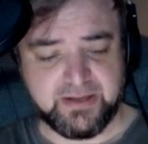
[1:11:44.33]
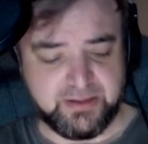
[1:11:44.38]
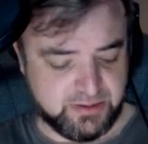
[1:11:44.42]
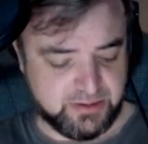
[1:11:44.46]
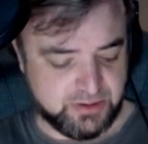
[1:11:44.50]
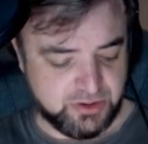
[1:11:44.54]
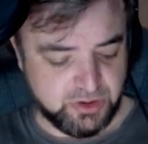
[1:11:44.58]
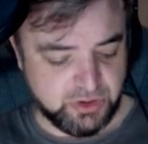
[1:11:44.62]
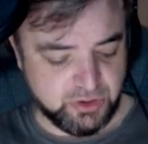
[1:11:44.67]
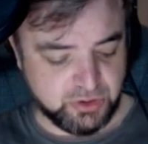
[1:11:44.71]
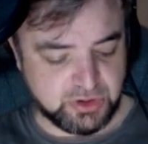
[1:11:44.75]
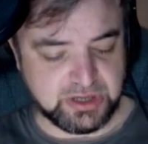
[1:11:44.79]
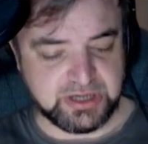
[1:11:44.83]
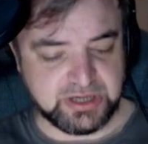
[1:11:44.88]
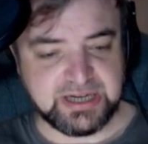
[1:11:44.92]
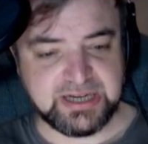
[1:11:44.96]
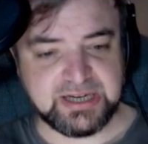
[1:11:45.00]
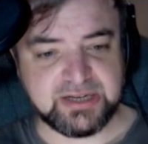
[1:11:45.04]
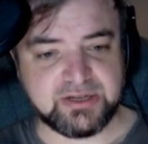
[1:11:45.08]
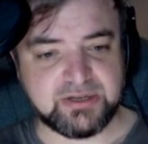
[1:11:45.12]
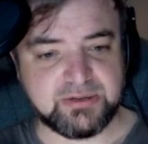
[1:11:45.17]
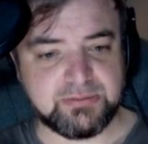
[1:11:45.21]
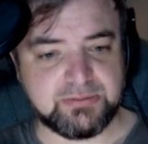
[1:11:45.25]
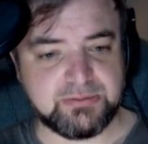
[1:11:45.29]
You can
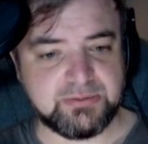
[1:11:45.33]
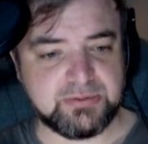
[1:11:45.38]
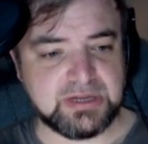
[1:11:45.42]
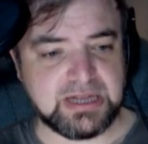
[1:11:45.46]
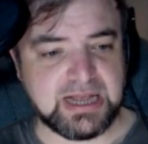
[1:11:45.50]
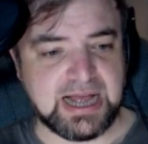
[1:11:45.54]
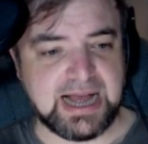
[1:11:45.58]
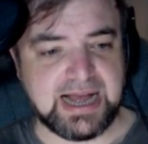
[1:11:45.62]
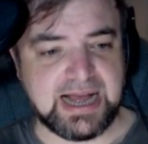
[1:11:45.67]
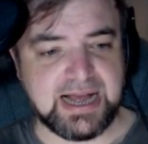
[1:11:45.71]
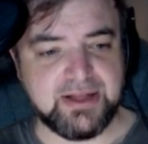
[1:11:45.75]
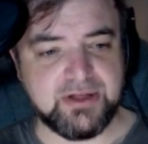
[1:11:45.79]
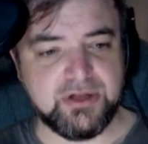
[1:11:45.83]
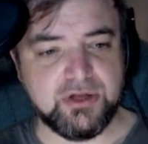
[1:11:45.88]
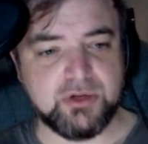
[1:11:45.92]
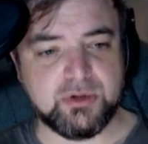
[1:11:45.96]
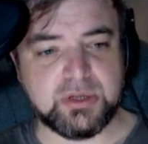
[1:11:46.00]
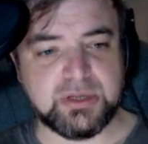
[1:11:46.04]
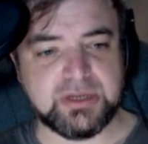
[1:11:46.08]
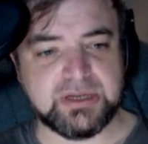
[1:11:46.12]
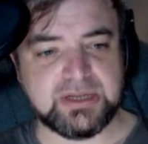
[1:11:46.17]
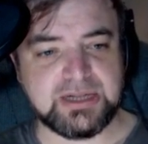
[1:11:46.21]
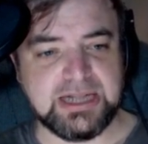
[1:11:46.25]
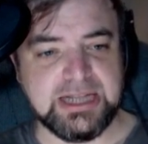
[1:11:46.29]

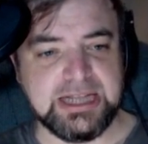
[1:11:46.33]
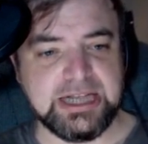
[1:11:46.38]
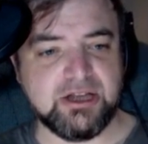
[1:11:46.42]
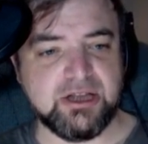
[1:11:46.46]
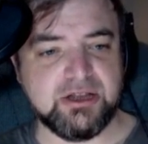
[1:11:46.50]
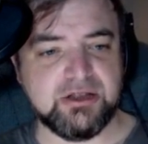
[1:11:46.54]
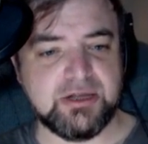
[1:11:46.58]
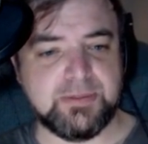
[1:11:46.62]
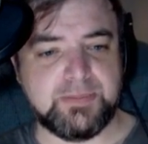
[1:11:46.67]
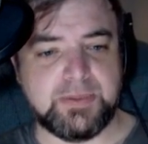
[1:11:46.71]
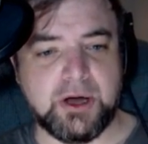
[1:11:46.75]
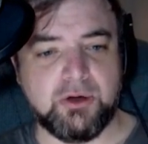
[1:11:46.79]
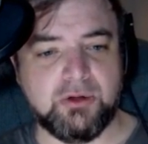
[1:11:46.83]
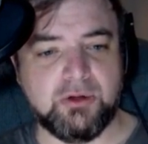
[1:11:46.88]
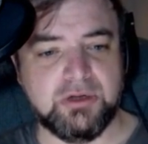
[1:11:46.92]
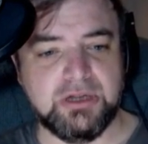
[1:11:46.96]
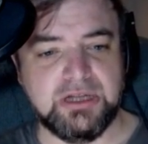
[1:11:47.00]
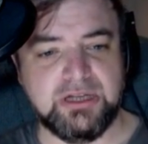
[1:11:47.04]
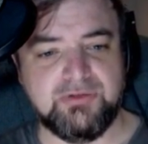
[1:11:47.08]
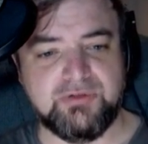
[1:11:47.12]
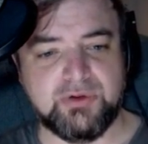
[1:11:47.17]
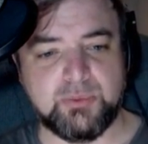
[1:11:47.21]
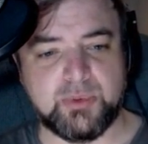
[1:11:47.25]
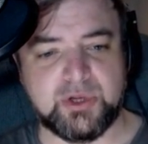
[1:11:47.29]
click on the poll
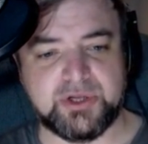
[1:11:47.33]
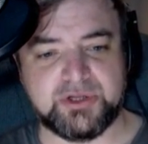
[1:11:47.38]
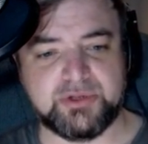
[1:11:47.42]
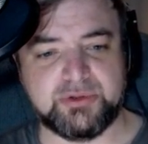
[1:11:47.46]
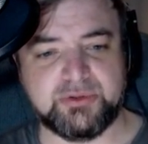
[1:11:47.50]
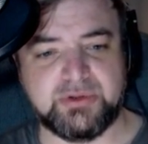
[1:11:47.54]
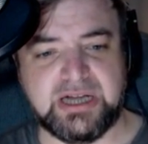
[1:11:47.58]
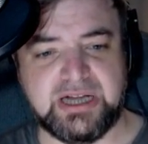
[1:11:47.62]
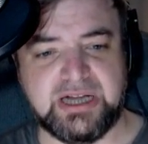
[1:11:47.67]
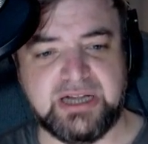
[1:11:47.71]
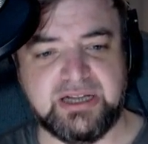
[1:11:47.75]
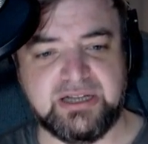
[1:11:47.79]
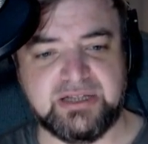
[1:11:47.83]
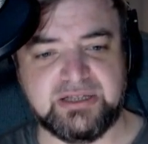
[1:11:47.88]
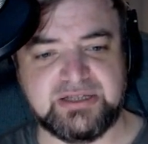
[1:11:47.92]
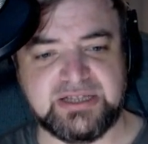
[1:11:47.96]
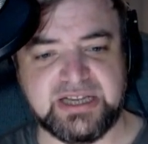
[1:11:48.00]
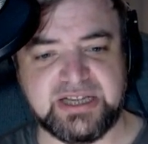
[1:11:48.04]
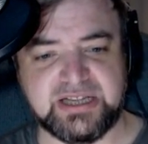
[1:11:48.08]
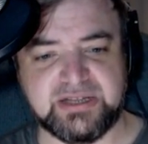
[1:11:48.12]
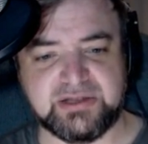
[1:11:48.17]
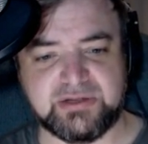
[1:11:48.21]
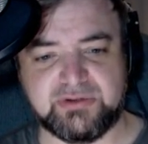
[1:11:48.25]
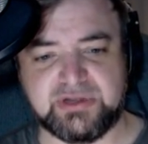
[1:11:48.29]
if you want to. I'll take
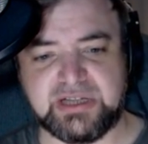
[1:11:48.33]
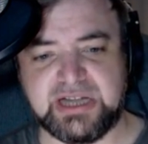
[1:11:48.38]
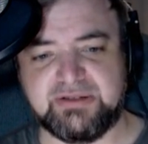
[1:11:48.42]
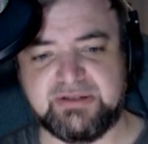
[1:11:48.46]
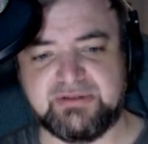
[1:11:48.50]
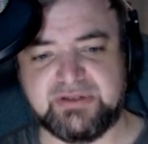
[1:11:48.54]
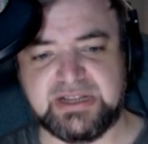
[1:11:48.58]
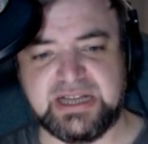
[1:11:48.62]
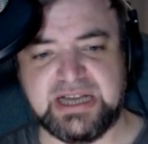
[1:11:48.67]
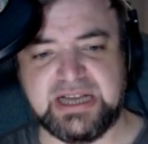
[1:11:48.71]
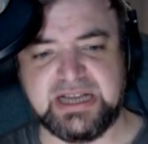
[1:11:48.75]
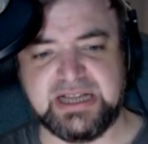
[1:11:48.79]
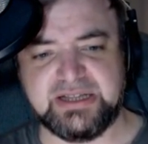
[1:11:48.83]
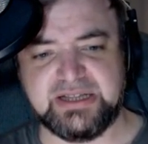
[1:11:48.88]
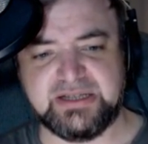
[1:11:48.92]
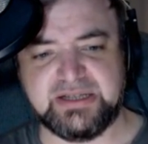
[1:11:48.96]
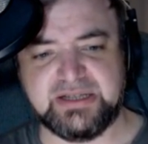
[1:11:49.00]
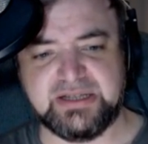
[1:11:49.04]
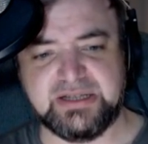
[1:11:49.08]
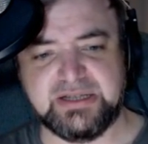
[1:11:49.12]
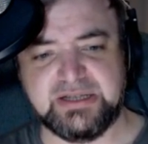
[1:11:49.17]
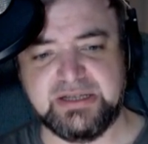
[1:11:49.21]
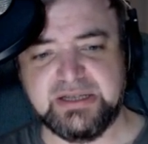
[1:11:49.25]
into account that.